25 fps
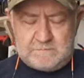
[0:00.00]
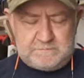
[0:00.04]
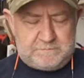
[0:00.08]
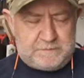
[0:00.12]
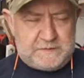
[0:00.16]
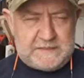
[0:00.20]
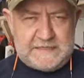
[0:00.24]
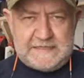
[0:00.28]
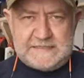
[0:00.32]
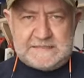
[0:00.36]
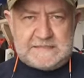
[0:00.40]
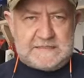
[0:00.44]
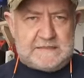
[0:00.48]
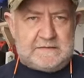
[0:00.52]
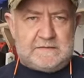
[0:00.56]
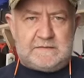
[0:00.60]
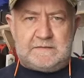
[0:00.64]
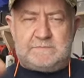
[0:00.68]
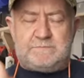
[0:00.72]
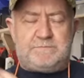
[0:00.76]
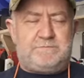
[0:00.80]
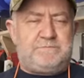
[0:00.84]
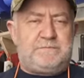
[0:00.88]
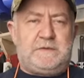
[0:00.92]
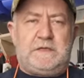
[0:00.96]
pleasant,
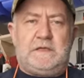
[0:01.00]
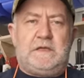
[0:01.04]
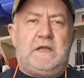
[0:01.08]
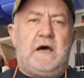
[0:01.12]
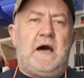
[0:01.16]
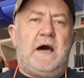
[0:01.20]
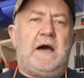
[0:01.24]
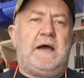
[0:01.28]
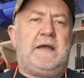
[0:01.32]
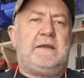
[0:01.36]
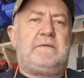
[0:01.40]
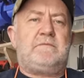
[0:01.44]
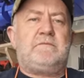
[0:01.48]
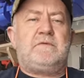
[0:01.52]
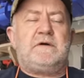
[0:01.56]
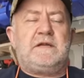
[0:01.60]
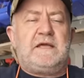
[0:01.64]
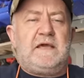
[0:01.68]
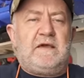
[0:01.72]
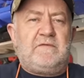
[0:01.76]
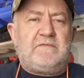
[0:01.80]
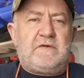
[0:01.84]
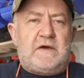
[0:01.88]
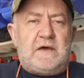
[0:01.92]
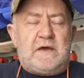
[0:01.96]
polite,
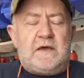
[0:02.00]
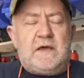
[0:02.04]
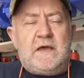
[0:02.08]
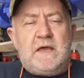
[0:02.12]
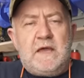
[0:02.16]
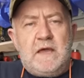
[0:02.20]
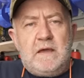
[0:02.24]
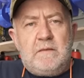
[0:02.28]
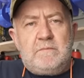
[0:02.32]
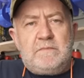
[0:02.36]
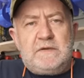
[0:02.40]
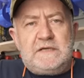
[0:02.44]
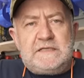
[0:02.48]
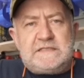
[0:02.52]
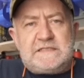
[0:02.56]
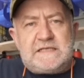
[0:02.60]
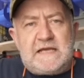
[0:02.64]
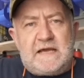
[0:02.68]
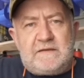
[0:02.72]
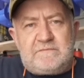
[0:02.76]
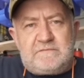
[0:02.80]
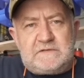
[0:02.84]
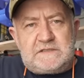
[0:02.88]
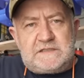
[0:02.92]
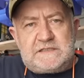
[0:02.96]
whatever, but it's
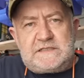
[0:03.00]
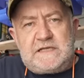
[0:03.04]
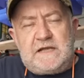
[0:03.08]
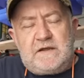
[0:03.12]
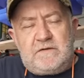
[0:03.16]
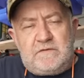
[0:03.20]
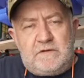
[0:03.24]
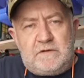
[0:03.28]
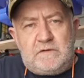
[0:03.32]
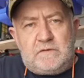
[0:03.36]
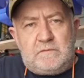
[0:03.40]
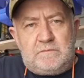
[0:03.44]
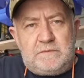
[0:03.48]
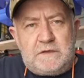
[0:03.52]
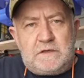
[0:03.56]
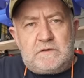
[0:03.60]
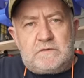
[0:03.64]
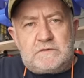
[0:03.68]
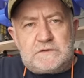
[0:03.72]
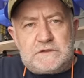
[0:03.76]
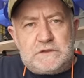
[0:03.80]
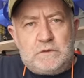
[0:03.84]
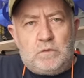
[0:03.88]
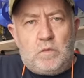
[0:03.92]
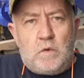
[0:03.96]
adversarial
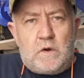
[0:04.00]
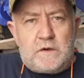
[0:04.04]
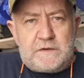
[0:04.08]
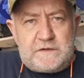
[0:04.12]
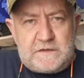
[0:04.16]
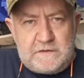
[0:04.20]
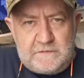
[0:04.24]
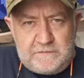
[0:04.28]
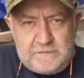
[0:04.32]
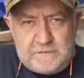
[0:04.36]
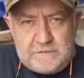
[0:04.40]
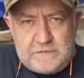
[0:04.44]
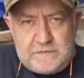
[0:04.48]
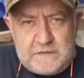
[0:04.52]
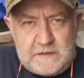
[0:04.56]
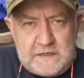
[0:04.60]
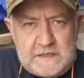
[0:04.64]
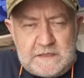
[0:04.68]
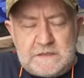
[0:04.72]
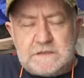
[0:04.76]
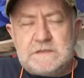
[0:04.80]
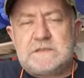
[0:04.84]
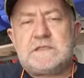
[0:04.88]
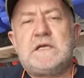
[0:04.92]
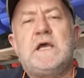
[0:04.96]
because you want different
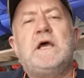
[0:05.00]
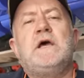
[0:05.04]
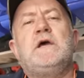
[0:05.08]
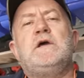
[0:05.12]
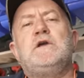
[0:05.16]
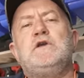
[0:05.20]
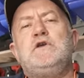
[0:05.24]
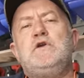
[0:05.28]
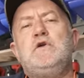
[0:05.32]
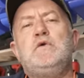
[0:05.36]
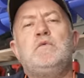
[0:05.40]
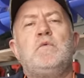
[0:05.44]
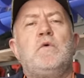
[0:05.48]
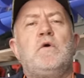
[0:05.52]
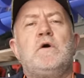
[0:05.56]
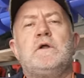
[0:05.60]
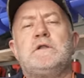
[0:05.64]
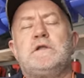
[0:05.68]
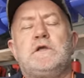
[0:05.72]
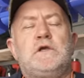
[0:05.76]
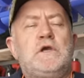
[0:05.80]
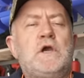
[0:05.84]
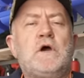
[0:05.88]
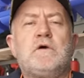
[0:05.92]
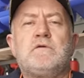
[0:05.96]
things. You
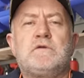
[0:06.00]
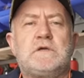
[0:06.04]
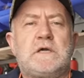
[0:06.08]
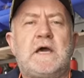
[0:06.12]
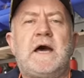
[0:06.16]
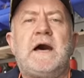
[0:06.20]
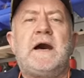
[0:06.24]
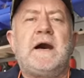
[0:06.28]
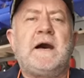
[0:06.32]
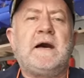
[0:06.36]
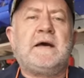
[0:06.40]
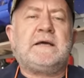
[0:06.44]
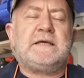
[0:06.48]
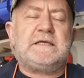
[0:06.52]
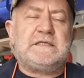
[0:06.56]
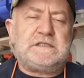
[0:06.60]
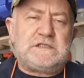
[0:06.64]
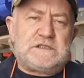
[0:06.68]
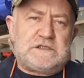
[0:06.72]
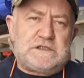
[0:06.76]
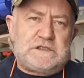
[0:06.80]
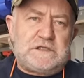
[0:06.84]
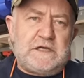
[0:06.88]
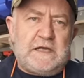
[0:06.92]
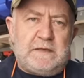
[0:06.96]
want your car as
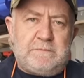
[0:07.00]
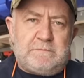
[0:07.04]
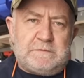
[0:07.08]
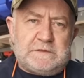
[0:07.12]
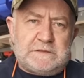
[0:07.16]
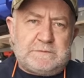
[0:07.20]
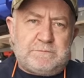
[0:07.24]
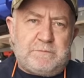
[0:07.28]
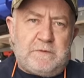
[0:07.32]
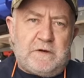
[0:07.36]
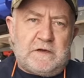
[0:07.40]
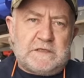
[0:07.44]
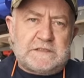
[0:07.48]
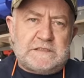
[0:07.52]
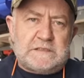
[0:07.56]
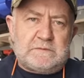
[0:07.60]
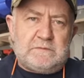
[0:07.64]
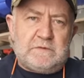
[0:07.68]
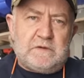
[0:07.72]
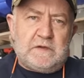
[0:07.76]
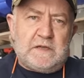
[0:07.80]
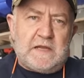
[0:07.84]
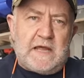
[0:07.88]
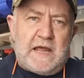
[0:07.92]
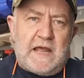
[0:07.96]
cheap as
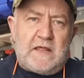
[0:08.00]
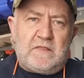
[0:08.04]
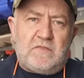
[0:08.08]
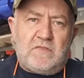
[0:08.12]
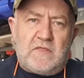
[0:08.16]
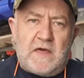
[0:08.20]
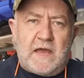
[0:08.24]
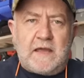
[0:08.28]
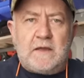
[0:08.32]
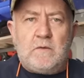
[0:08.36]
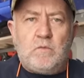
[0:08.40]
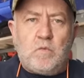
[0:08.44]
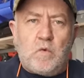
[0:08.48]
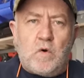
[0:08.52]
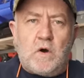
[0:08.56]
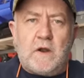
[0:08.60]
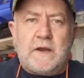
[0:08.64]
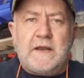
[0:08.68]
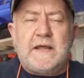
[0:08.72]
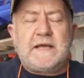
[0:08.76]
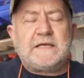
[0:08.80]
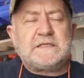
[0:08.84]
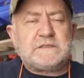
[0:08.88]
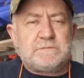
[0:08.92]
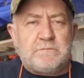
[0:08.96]
possible, and they
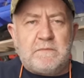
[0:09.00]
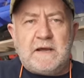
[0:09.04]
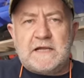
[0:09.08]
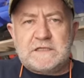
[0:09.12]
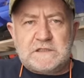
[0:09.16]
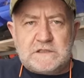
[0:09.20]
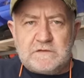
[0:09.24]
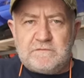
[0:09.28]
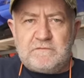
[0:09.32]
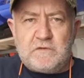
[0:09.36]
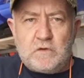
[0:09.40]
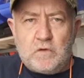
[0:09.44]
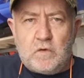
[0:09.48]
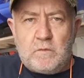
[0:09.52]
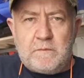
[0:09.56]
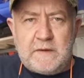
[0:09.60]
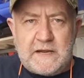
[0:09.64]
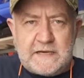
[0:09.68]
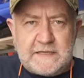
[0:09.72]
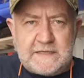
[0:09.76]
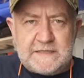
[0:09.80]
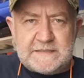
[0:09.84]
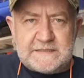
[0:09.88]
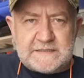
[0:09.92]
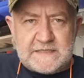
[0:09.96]
want as much of your
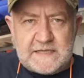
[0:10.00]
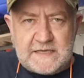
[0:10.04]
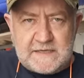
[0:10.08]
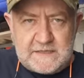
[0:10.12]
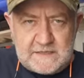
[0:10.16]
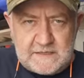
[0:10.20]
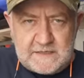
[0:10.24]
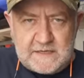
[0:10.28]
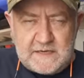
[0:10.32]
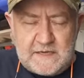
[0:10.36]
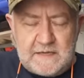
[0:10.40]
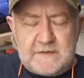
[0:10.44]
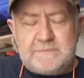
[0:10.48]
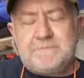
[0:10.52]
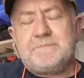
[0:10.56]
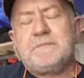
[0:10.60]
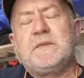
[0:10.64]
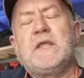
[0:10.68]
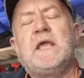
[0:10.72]
money as they can get.